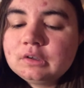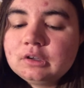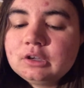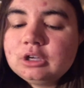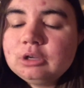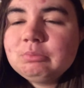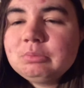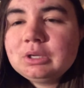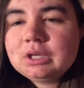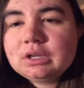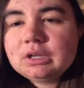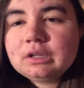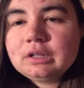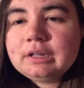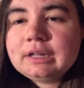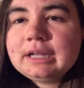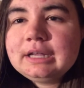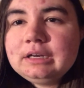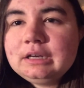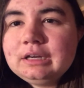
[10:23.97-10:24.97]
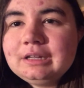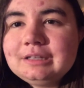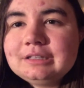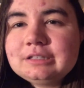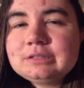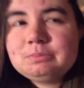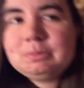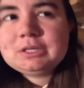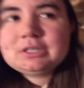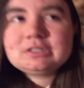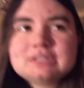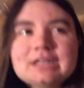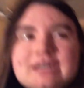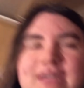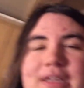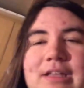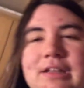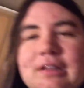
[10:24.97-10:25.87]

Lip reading: and being gluttonous, because that can